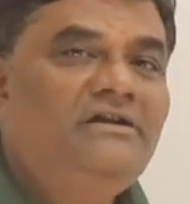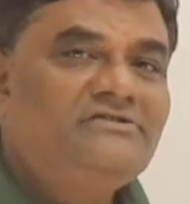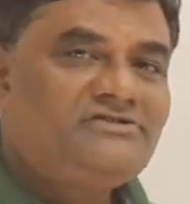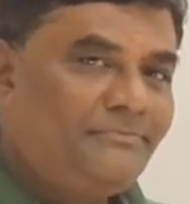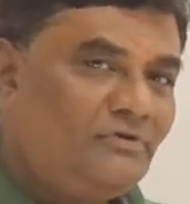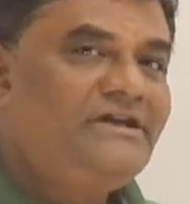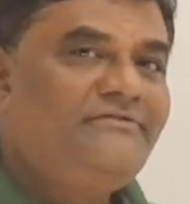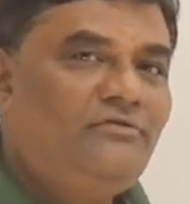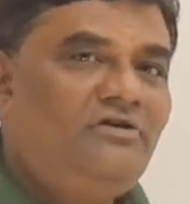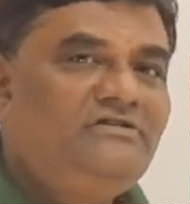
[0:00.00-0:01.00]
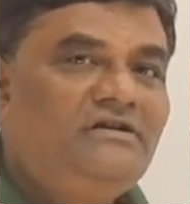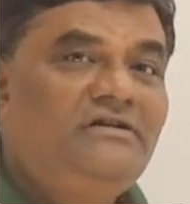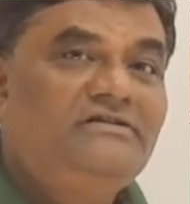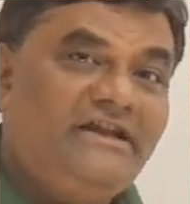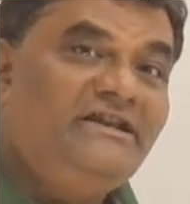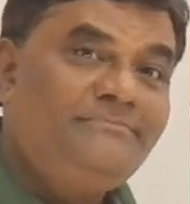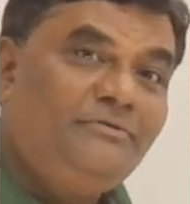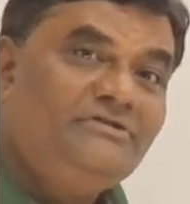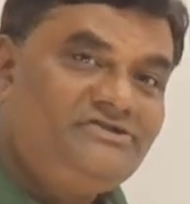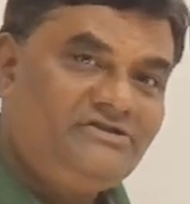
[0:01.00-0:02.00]
Suppose I want 10th
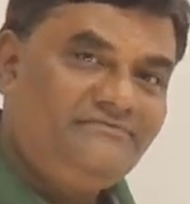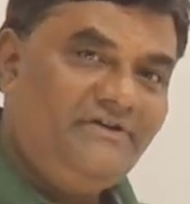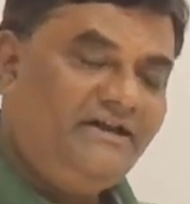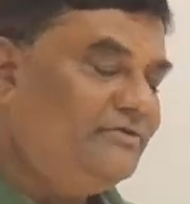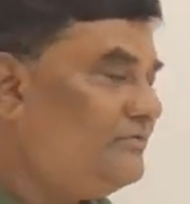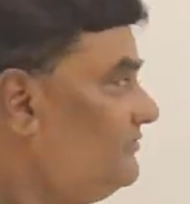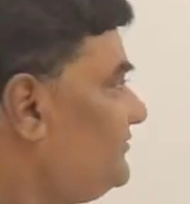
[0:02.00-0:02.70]
position value.